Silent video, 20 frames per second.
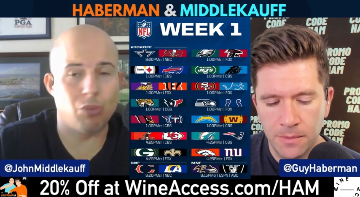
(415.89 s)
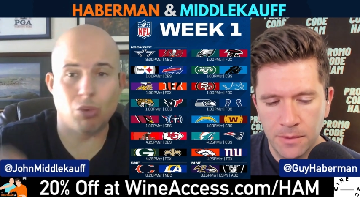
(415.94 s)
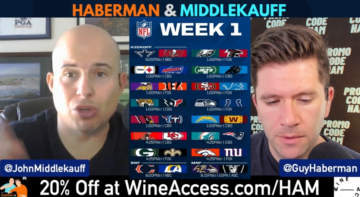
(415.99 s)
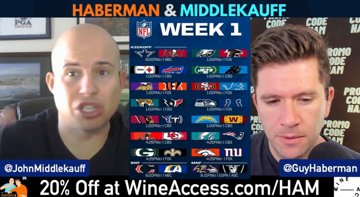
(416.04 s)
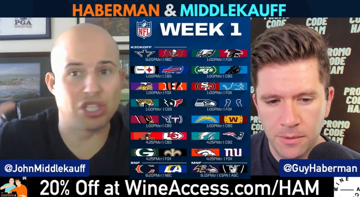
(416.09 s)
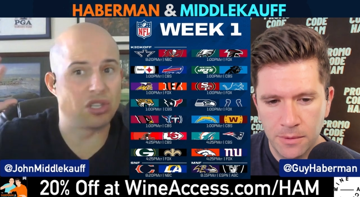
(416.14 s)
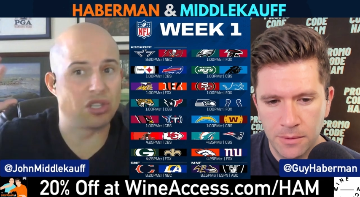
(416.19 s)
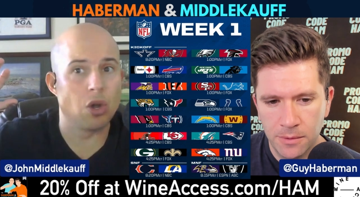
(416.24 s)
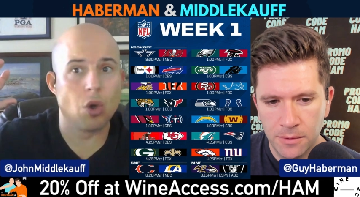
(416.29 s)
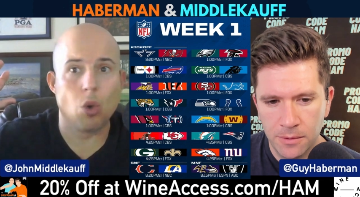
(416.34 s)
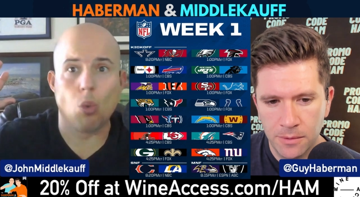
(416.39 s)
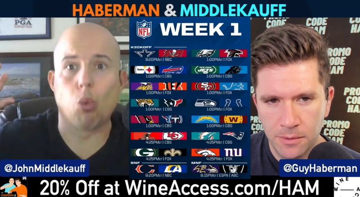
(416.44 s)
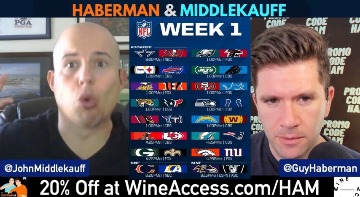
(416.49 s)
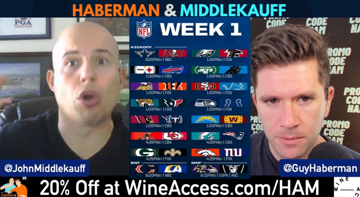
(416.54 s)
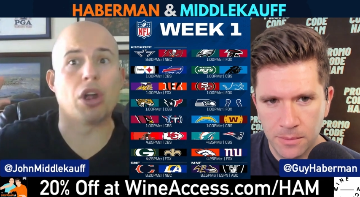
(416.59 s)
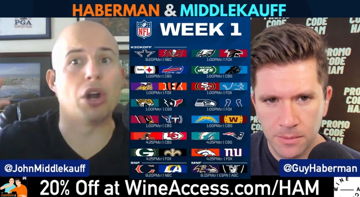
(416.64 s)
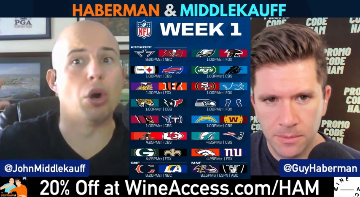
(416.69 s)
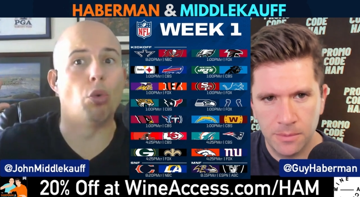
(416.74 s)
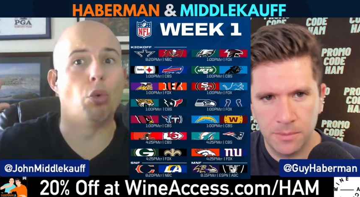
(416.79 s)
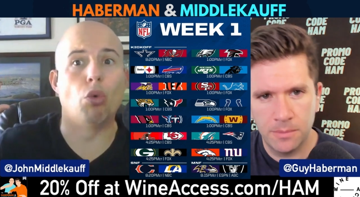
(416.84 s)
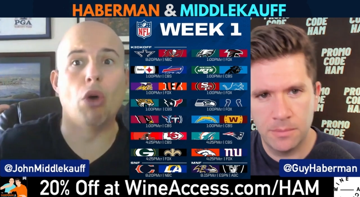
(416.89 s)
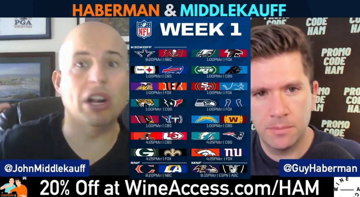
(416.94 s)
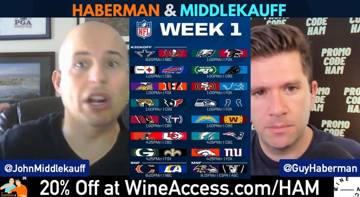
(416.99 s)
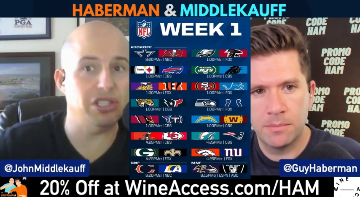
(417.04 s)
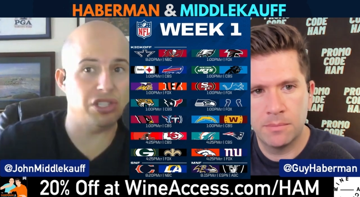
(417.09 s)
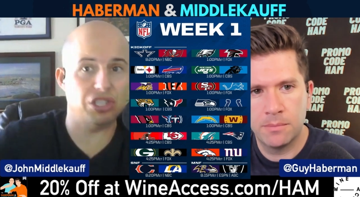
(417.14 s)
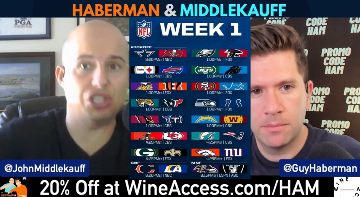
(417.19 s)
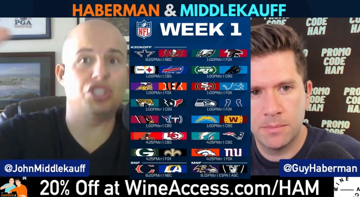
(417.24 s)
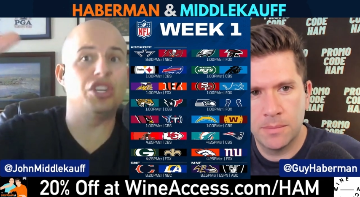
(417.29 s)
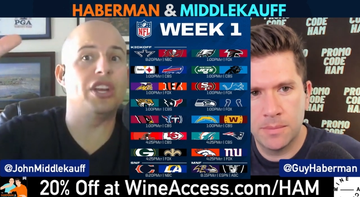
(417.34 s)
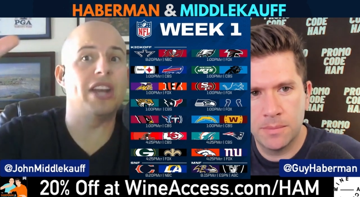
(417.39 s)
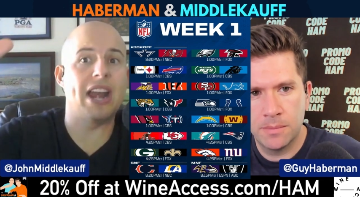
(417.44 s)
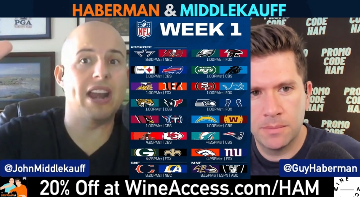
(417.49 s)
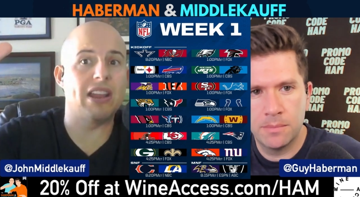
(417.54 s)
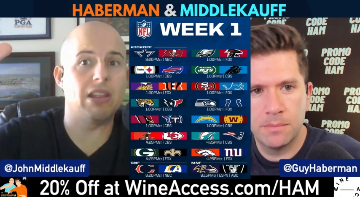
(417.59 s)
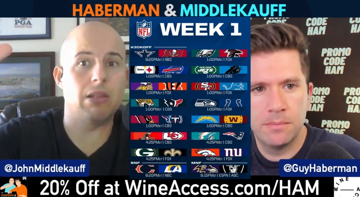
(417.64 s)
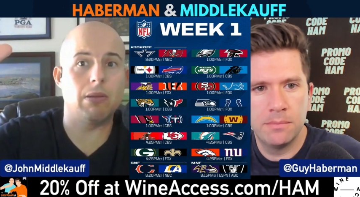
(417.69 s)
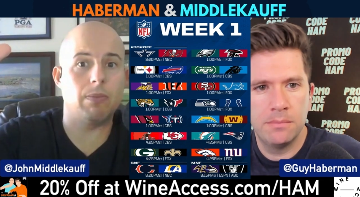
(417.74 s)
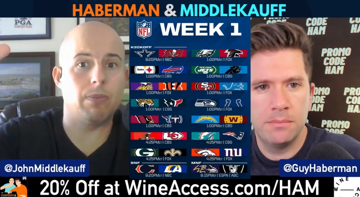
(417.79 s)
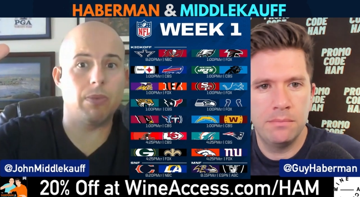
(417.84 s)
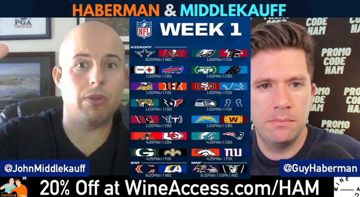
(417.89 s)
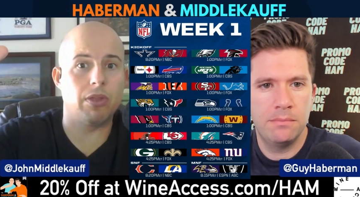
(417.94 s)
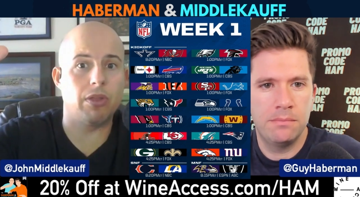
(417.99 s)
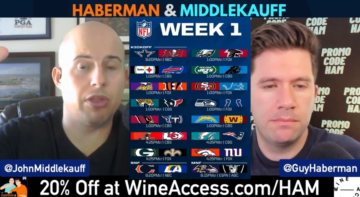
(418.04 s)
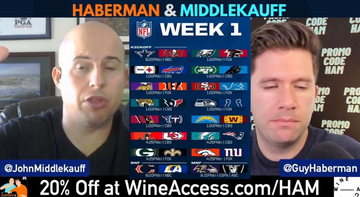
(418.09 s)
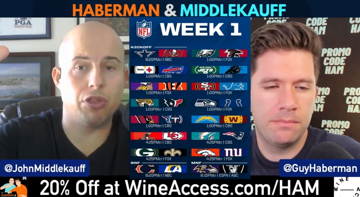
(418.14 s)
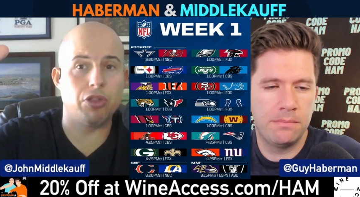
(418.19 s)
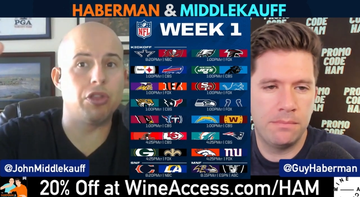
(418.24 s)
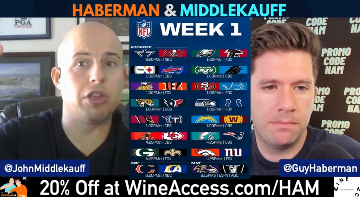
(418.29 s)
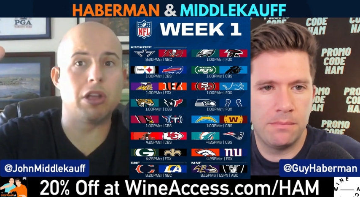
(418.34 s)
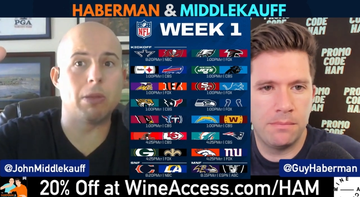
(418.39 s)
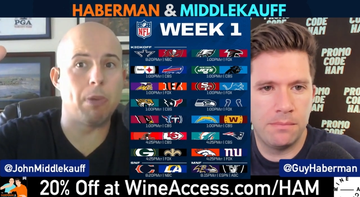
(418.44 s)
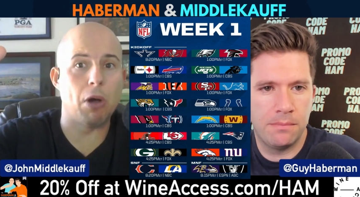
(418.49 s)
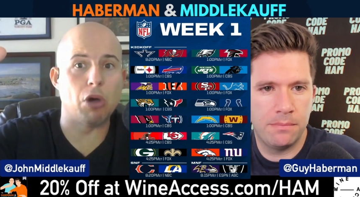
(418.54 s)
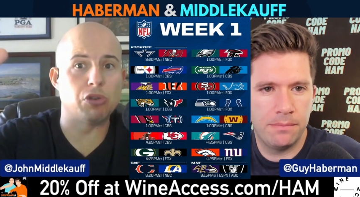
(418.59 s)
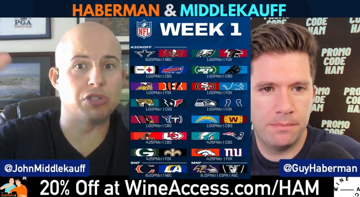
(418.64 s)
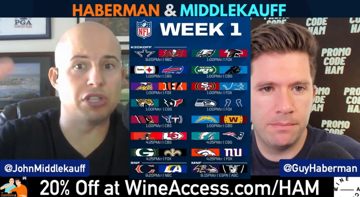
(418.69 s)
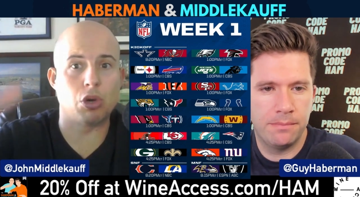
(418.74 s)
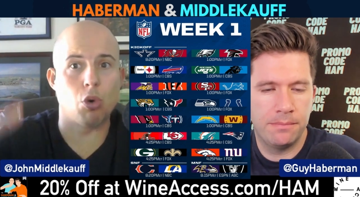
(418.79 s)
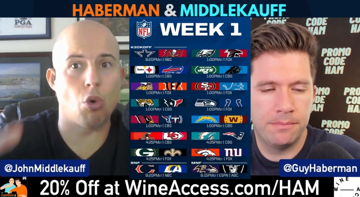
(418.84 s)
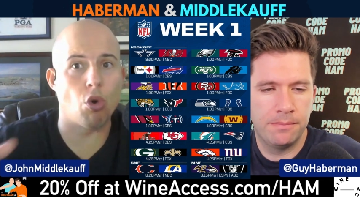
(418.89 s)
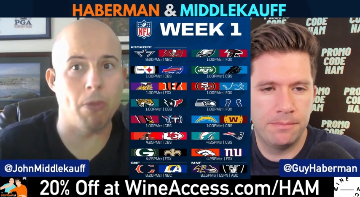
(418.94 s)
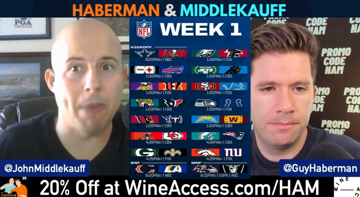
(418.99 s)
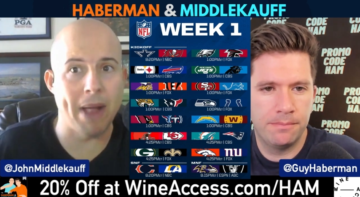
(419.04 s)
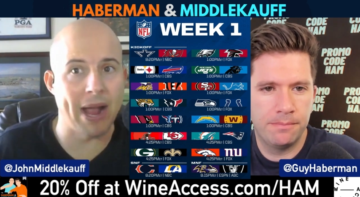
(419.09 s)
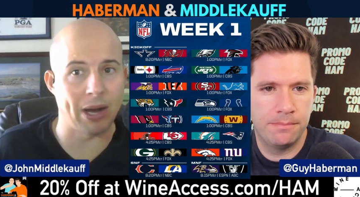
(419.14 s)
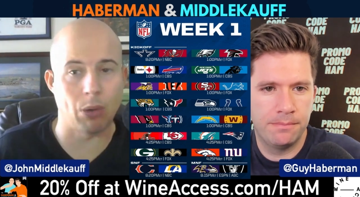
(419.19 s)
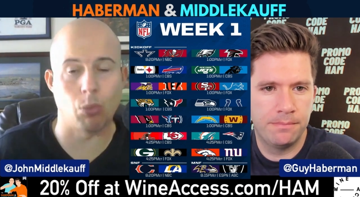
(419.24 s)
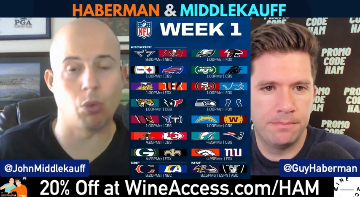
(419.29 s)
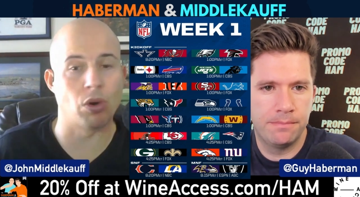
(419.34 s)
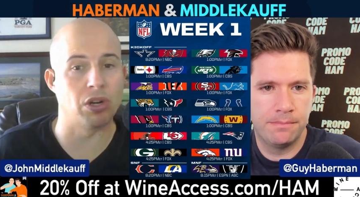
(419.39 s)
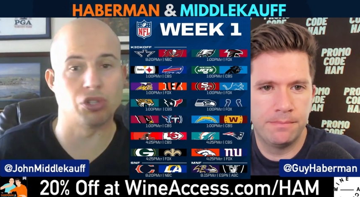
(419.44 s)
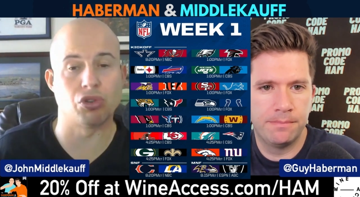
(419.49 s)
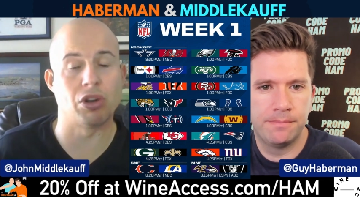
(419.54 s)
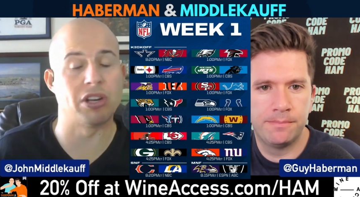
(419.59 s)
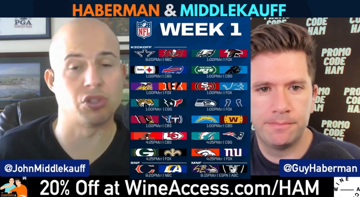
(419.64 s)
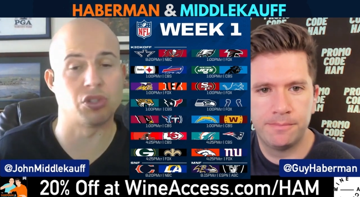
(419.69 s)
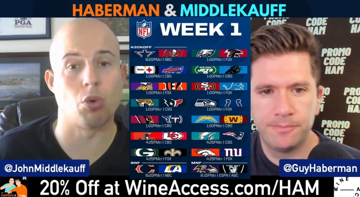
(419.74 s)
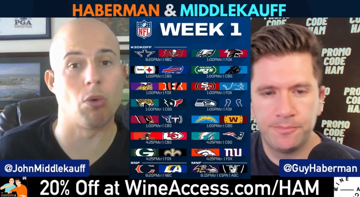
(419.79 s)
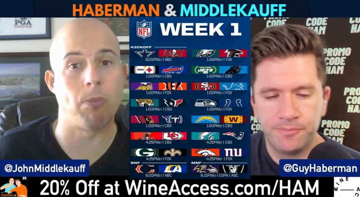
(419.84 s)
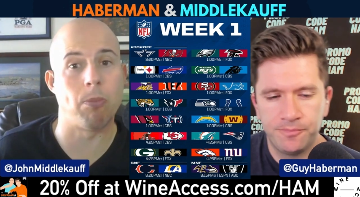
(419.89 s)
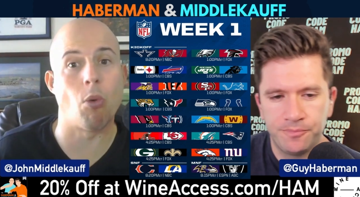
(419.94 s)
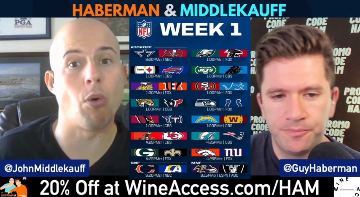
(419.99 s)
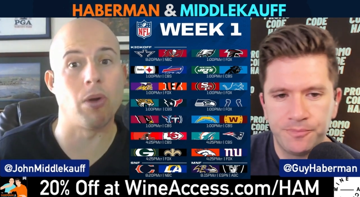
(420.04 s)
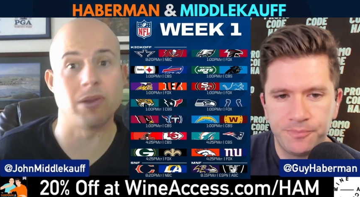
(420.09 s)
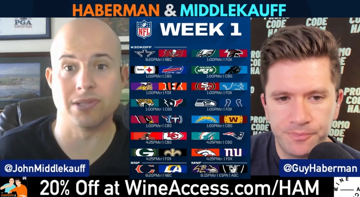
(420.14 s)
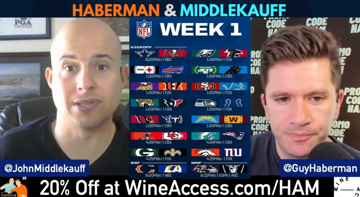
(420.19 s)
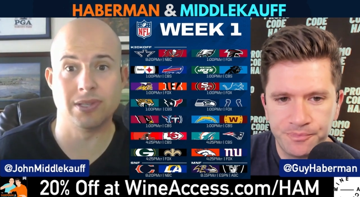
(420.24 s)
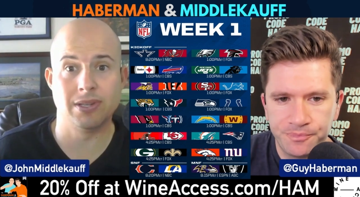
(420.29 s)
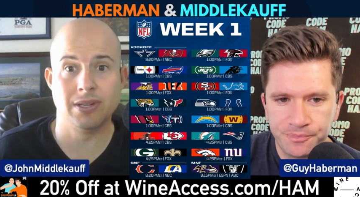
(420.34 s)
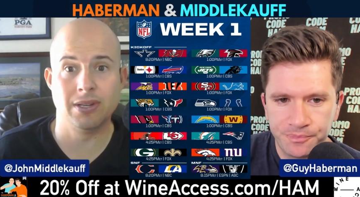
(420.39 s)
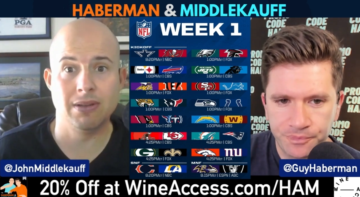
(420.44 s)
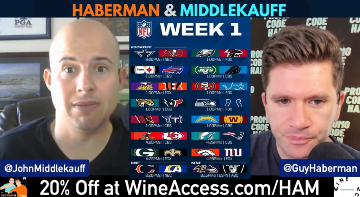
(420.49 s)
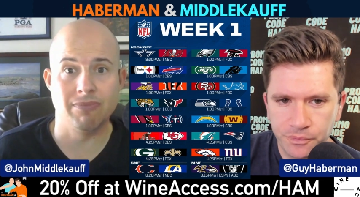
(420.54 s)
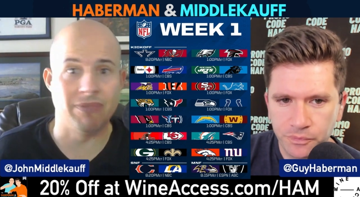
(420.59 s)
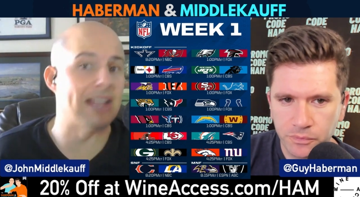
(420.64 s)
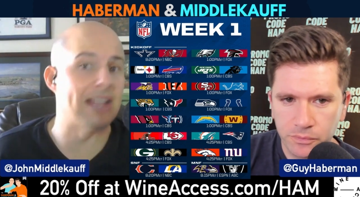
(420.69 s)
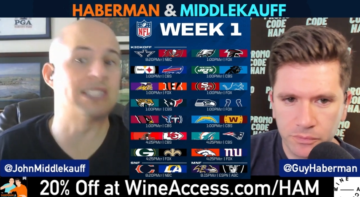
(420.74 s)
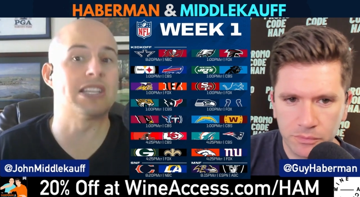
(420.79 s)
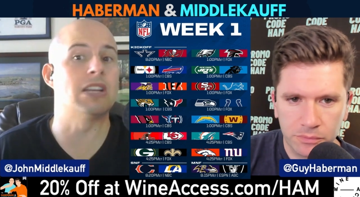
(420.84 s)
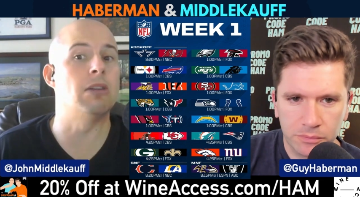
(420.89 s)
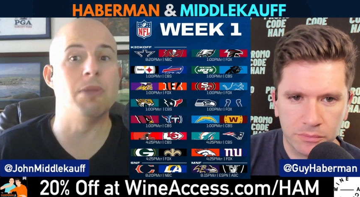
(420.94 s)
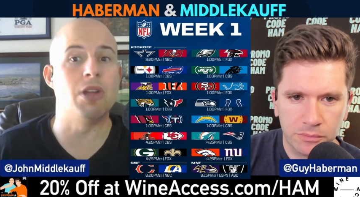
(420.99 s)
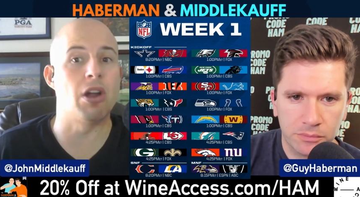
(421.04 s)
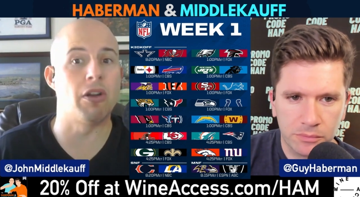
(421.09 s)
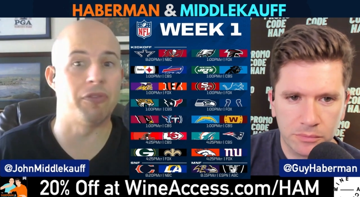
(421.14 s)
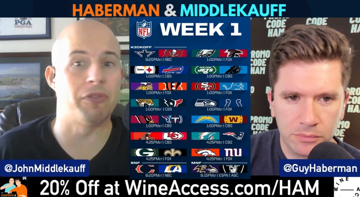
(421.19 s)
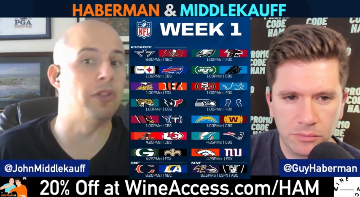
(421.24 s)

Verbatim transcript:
Speaker 1: We're just we're gonna rush the shit out of the the opposing quarterback and we're gonna try to score points. That's gonna be our